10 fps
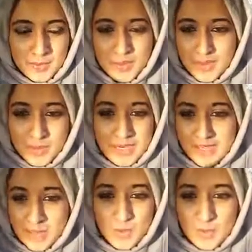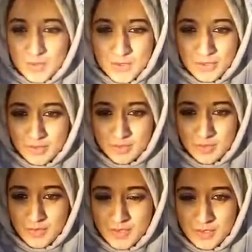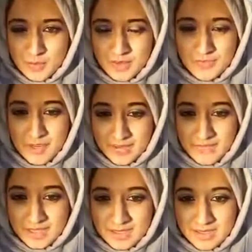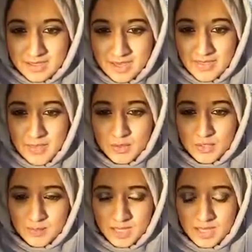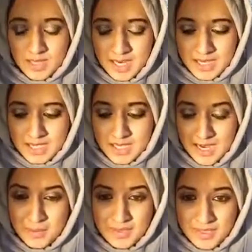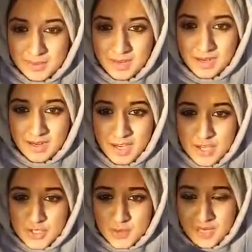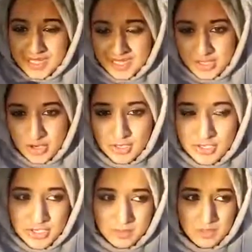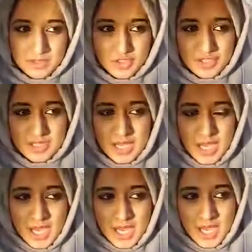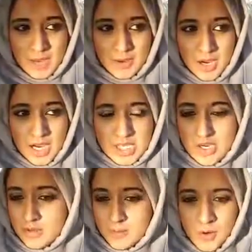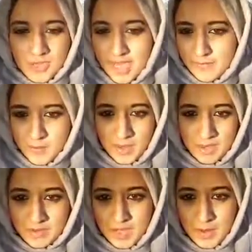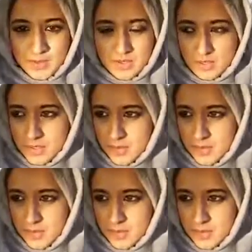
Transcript: get their goals done, over and done with really fast, and that was something that I wanted as well. So what I started to do was I started to market everywhere, right? I was on